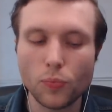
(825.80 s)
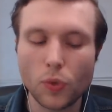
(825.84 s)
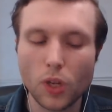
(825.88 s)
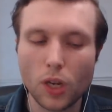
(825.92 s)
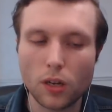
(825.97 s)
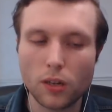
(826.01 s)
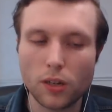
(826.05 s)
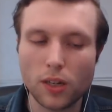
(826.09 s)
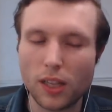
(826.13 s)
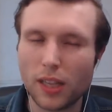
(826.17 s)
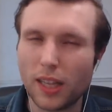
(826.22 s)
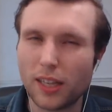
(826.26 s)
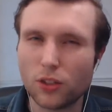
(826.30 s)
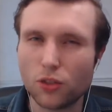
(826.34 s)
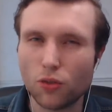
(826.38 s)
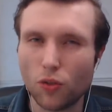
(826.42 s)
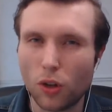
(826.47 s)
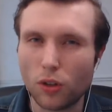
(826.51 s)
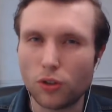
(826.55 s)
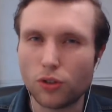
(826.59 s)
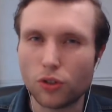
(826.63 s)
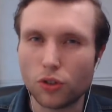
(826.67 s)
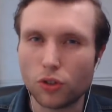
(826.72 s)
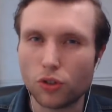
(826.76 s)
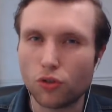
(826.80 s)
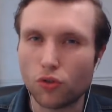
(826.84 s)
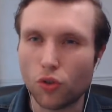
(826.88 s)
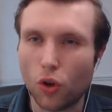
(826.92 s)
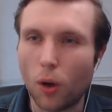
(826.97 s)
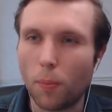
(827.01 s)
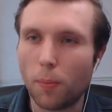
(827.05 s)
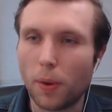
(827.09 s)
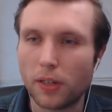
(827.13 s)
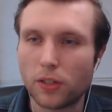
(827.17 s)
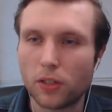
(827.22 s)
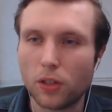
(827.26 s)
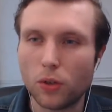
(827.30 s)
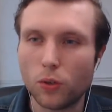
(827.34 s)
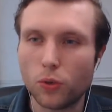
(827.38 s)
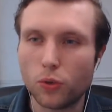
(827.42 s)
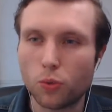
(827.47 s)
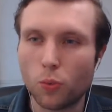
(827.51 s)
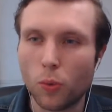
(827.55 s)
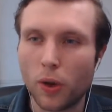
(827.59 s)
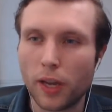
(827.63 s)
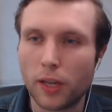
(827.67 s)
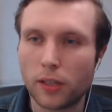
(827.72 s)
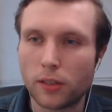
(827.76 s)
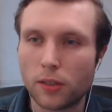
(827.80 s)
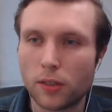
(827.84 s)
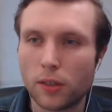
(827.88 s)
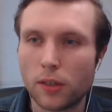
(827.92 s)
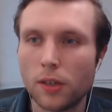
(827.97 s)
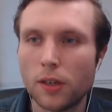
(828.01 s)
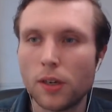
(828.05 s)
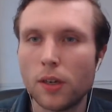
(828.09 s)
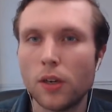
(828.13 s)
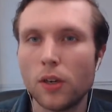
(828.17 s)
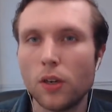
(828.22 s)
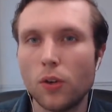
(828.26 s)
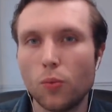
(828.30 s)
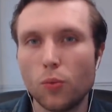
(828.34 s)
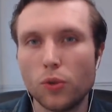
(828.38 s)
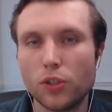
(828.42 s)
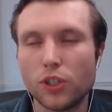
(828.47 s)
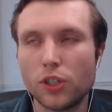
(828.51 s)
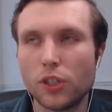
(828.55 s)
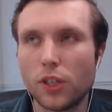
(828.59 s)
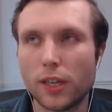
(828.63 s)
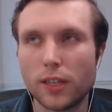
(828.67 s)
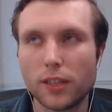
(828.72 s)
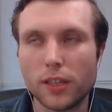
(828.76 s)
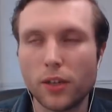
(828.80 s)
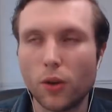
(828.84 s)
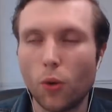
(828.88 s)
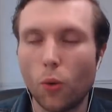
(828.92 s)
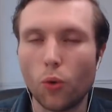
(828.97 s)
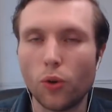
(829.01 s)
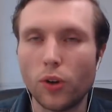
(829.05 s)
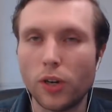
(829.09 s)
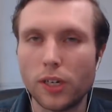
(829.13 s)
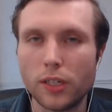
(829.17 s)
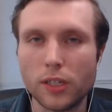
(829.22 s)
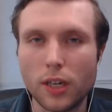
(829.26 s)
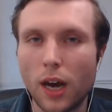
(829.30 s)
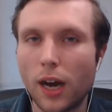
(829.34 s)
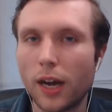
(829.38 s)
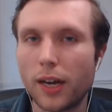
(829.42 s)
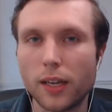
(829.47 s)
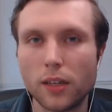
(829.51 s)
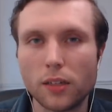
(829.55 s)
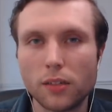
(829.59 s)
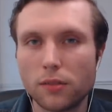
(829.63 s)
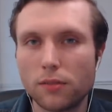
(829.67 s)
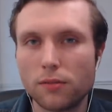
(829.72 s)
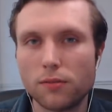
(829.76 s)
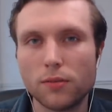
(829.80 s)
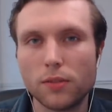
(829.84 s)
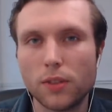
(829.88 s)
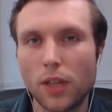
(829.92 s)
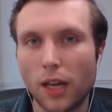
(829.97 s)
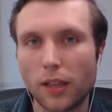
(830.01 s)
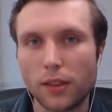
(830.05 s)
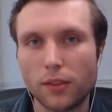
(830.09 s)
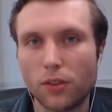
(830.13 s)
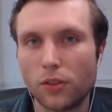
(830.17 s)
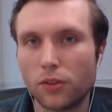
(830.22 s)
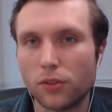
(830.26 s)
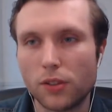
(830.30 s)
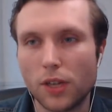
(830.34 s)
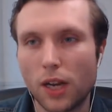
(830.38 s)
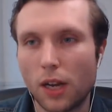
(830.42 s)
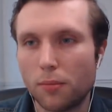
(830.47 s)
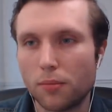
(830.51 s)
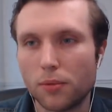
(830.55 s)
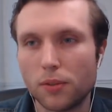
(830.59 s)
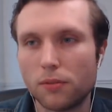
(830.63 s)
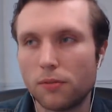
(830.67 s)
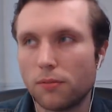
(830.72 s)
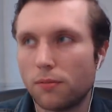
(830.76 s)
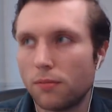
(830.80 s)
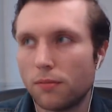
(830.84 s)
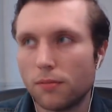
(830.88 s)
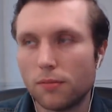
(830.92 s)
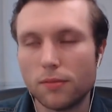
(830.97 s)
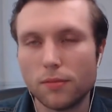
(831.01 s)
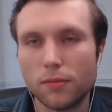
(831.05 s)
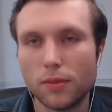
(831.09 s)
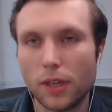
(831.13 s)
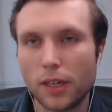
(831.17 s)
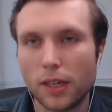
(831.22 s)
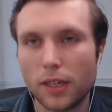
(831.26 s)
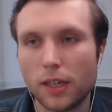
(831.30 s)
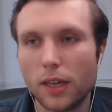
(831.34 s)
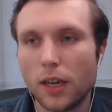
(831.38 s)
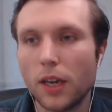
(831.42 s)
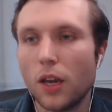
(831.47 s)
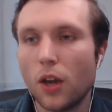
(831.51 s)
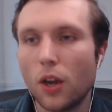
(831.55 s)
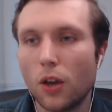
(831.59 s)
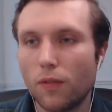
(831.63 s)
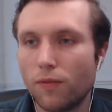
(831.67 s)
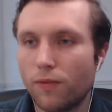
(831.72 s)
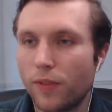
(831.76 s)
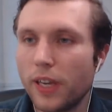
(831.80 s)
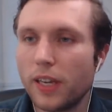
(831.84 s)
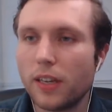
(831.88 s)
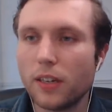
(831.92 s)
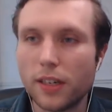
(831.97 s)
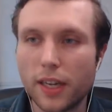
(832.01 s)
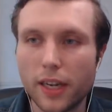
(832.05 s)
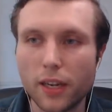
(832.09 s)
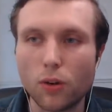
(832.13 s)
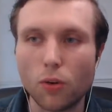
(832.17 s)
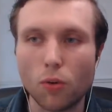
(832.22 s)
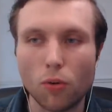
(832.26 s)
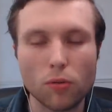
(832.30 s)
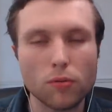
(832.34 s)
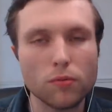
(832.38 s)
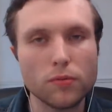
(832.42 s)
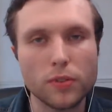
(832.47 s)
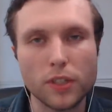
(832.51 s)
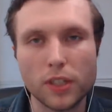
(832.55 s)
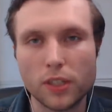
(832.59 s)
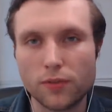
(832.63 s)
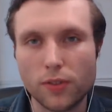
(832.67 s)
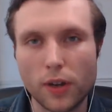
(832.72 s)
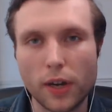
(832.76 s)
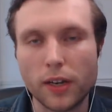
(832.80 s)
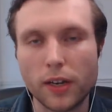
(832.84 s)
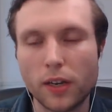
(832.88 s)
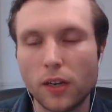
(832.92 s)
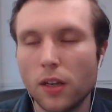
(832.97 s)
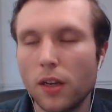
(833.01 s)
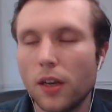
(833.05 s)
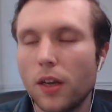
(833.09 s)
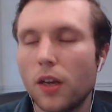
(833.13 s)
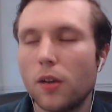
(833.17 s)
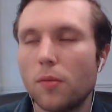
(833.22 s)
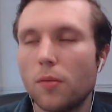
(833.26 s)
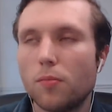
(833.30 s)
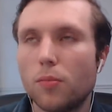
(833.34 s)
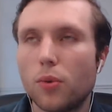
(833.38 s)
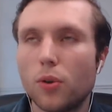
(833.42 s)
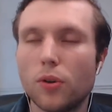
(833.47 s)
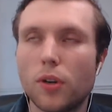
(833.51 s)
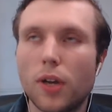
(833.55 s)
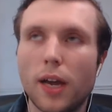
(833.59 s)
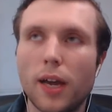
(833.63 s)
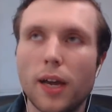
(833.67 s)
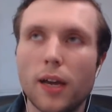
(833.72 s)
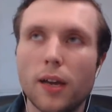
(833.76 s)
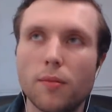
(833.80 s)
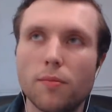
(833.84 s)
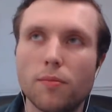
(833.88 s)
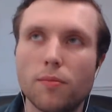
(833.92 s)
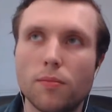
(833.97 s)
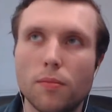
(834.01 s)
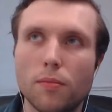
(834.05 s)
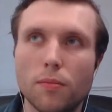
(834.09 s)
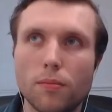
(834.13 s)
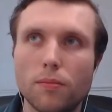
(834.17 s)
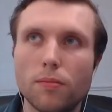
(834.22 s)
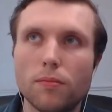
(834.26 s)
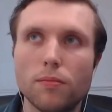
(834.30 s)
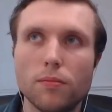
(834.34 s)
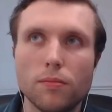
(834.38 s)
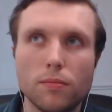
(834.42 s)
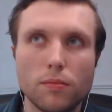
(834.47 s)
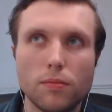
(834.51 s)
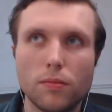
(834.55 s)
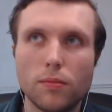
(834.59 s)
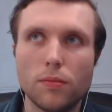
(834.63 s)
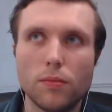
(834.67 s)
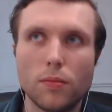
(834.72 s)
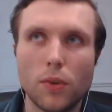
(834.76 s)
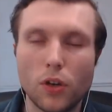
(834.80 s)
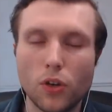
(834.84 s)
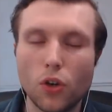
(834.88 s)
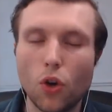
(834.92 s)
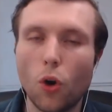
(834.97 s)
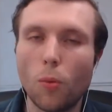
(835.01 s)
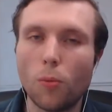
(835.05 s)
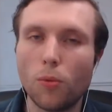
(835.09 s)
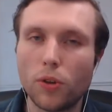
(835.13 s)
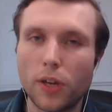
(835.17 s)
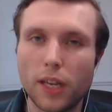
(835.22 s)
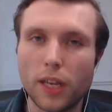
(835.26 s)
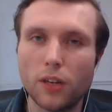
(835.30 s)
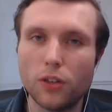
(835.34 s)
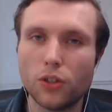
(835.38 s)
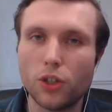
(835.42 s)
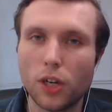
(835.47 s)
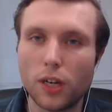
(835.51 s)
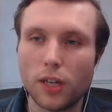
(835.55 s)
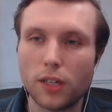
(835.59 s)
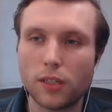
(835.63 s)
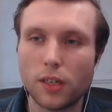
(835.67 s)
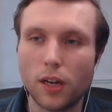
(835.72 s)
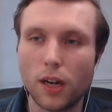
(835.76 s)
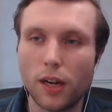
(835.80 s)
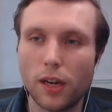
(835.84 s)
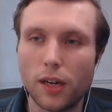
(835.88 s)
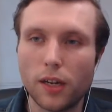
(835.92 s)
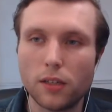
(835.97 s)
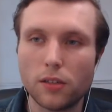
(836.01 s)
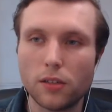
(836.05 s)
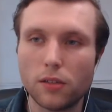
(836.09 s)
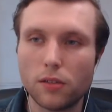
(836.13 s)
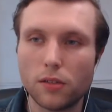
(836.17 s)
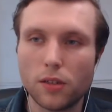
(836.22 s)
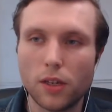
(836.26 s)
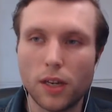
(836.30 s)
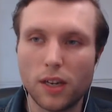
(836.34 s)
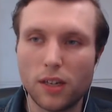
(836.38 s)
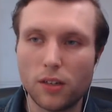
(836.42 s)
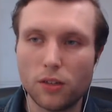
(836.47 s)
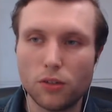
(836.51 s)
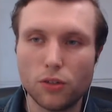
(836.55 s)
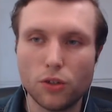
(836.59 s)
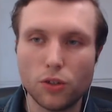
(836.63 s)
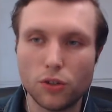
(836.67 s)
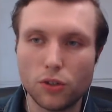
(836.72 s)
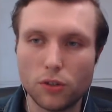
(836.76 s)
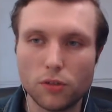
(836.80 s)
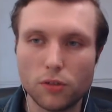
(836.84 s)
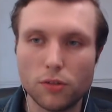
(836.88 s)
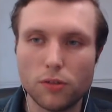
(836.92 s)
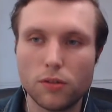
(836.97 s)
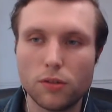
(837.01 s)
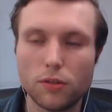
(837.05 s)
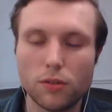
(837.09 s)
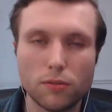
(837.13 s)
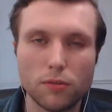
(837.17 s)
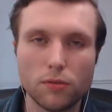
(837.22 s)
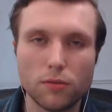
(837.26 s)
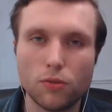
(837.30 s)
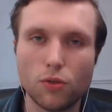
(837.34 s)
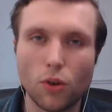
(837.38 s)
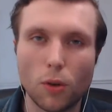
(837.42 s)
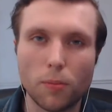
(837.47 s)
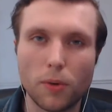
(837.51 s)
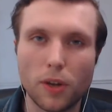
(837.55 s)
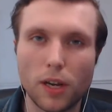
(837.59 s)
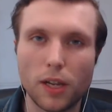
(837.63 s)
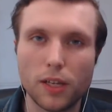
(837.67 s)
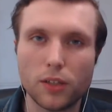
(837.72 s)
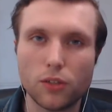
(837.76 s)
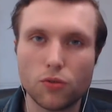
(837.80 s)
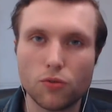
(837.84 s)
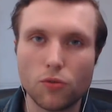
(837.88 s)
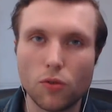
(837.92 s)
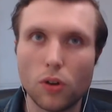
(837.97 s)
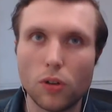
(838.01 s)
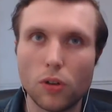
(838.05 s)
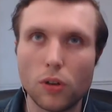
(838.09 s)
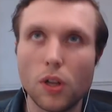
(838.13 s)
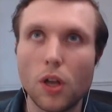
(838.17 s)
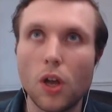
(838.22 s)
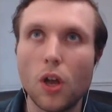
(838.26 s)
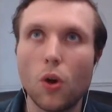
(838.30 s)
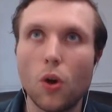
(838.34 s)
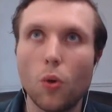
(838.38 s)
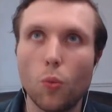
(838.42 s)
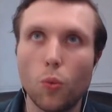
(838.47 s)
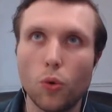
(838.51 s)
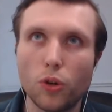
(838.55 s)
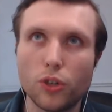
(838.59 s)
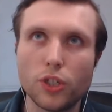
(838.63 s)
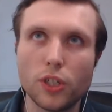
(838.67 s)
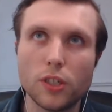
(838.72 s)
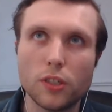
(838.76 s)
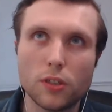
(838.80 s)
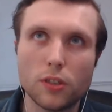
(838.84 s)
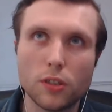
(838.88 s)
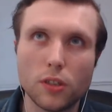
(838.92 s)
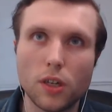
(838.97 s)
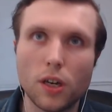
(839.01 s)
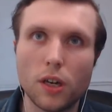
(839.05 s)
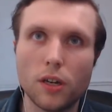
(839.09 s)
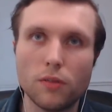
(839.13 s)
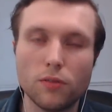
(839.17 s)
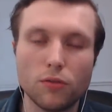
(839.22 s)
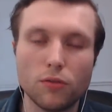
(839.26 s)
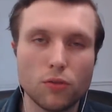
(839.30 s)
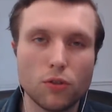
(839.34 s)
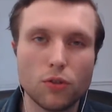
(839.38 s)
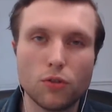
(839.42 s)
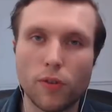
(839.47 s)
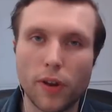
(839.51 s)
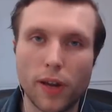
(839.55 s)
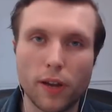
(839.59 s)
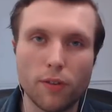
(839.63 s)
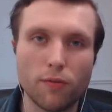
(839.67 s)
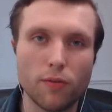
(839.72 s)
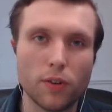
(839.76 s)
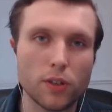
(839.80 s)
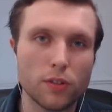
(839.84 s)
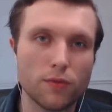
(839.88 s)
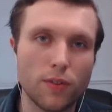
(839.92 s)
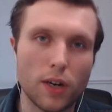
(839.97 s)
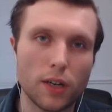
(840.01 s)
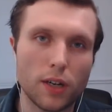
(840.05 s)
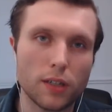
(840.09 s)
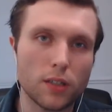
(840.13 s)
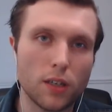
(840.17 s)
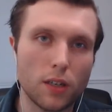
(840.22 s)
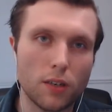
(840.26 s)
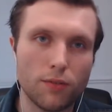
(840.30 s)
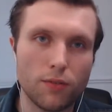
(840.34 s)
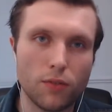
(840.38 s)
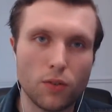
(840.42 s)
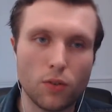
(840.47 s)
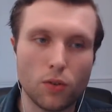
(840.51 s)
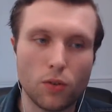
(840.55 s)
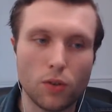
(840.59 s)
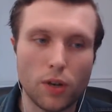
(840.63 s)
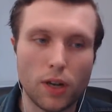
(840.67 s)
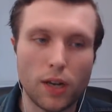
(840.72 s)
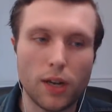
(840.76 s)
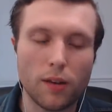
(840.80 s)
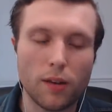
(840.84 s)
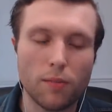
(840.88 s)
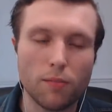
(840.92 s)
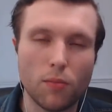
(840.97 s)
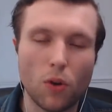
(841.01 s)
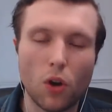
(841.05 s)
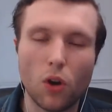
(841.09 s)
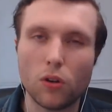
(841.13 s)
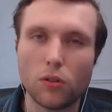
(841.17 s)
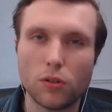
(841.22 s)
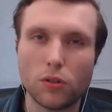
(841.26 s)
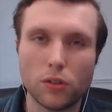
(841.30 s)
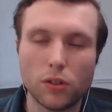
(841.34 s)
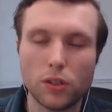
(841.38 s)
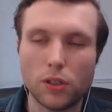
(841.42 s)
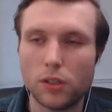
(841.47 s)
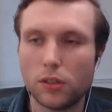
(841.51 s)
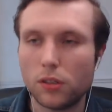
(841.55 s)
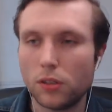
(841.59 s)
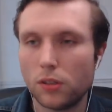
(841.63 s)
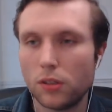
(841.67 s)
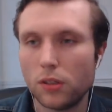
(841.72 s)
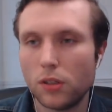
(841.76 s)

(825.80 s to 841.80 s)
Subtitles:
cholesterol doesn't drop as you lose weight, which is like the only diet that doesn't happen. Like vegan keto is fine, but a normal ketogenic diet doesn't drop cholesterol, which is a great risk factor for heart disease.